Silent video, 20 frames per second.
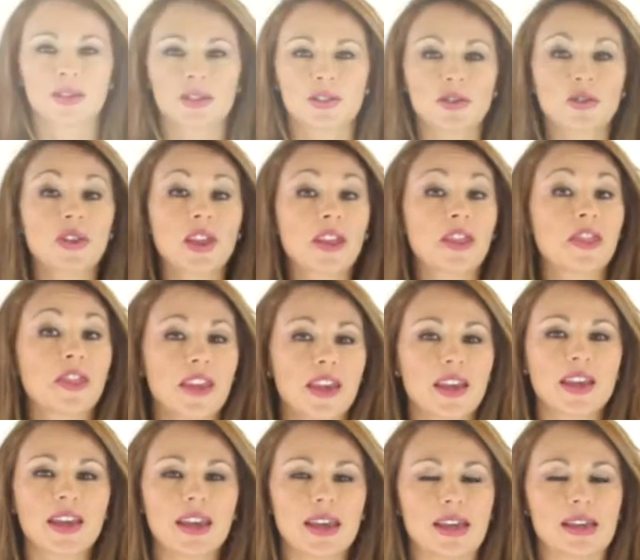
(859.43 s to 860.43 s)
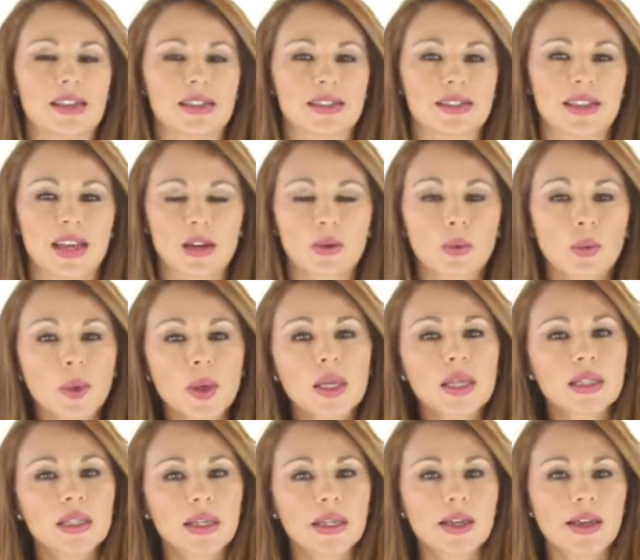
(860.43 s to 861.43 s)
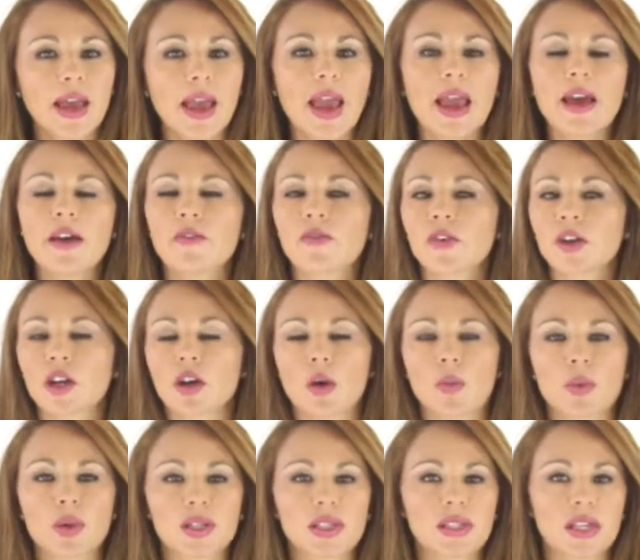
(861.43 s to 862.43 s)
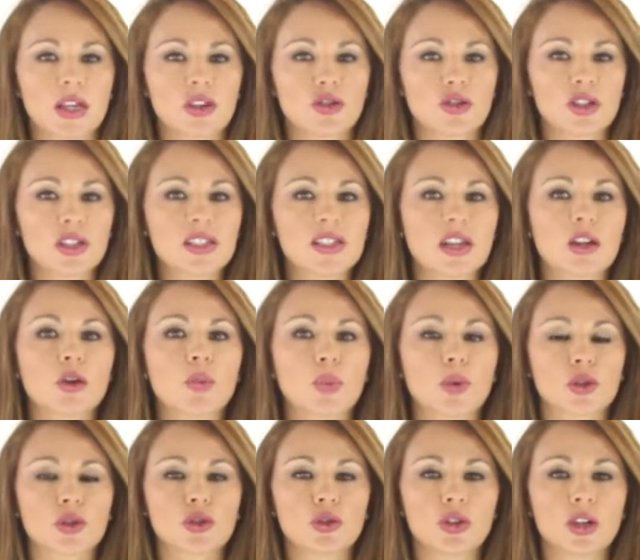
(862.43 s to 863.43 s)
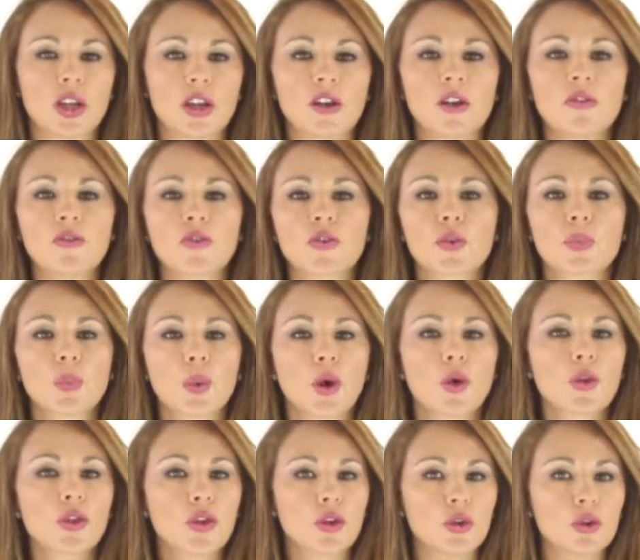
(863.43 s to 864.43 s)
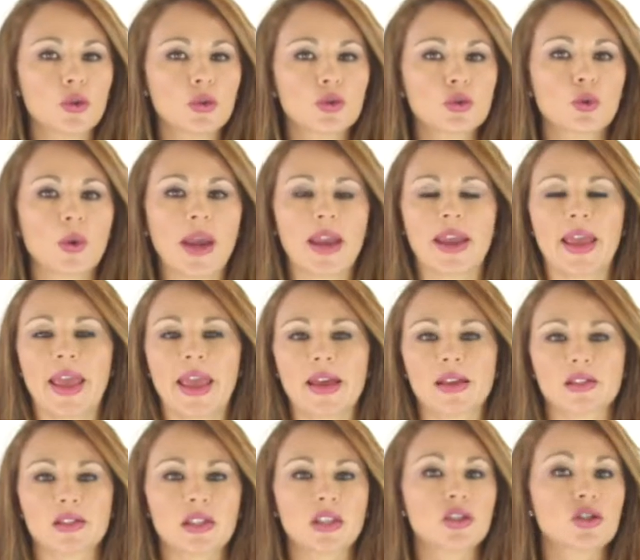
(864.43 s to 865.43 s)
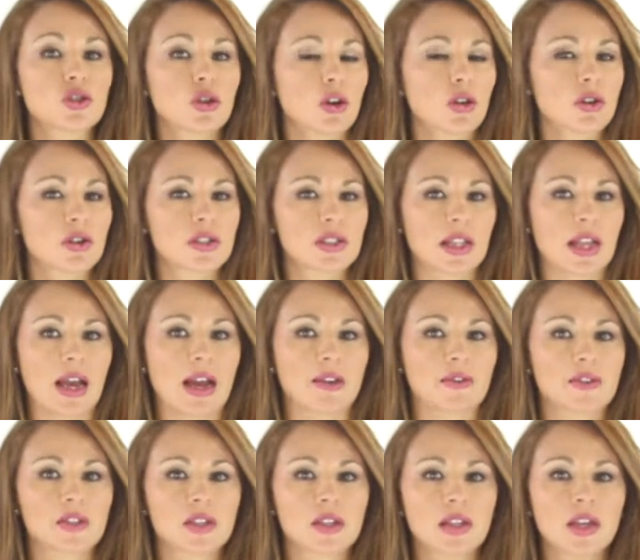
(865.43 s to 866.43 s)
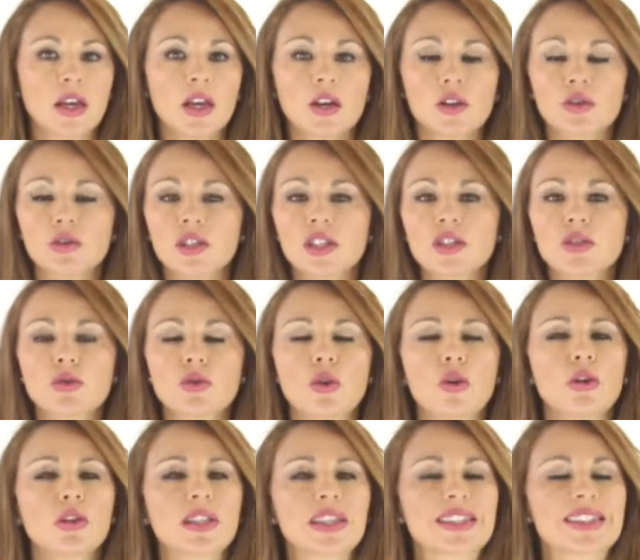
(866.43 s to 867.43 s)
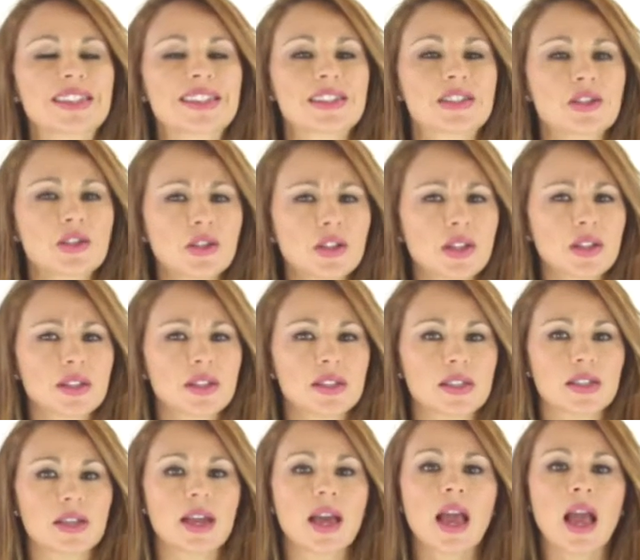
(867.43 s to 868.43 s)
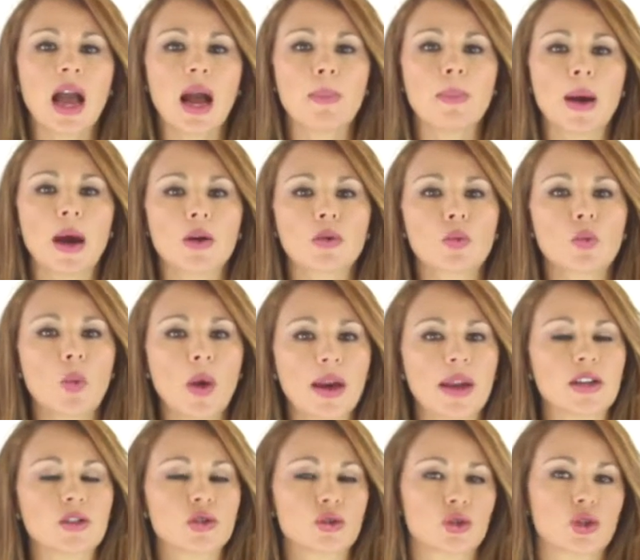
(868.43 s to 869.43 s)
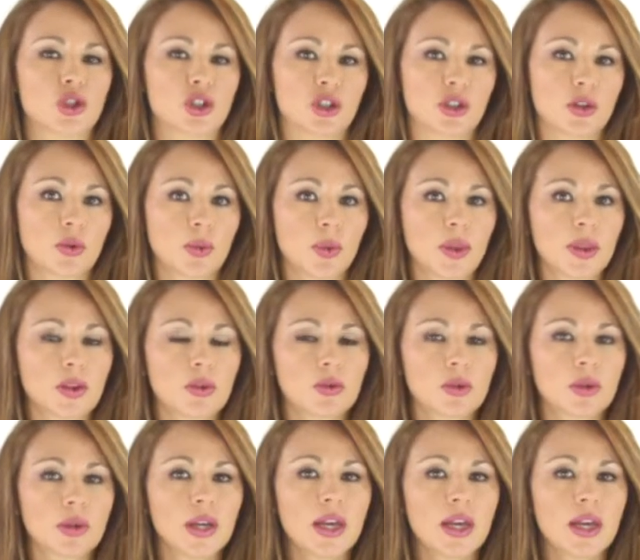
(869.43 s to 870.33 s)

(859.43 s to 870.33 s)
So the thing is that really every conversation is an opportunity for both you to enhance each other's lives. You need to hold a certainty about what I just shared with you